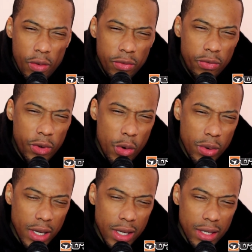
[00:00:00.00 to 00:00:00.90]

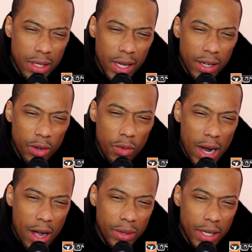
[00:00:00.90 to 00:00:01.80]
focused and
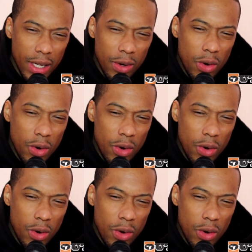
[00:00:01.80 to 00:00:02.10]
grounded,